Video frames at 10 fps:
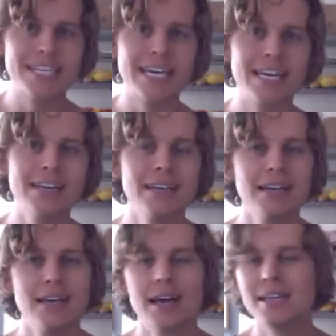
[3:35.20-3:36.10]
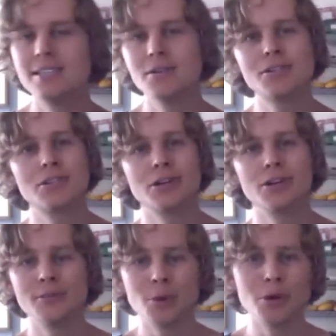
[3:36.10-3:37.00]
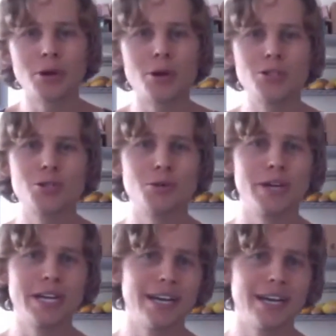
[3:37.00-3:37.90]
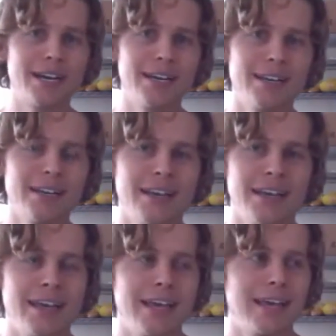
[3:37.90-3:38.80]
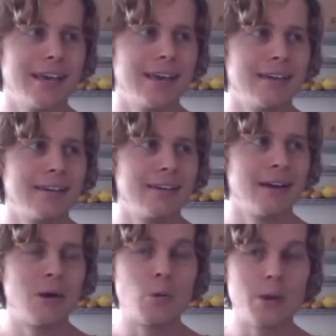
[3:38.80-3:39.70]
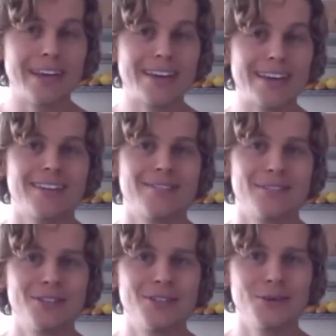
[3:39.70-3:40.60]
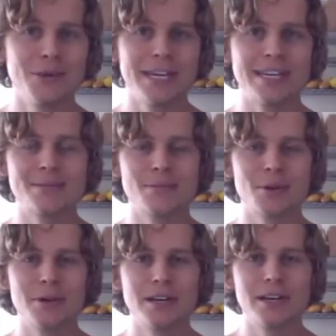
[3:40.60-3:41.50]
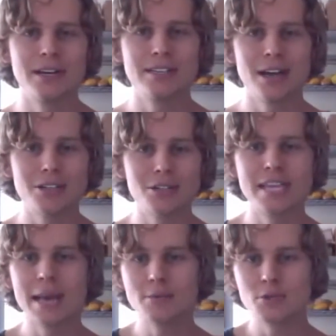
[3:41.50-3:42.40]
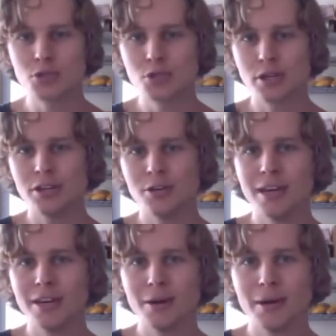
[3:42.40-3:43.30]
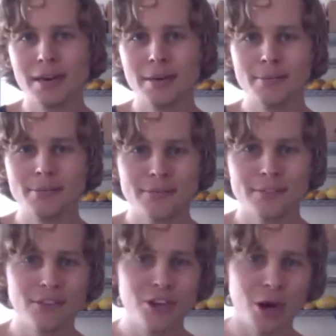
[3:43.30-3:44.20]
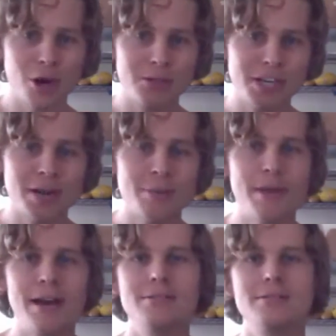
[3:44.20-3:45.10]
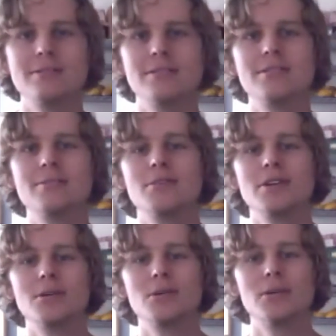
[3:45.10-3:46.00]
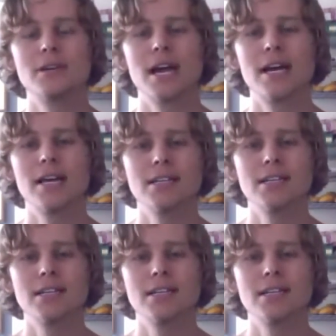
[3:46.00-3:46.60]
did. I still surf. I'm going to Costa Rica in a week for 2 weeks. Dr. Sam's retreat, you might know him. If you don't, check him out. He's a pretty cool guy.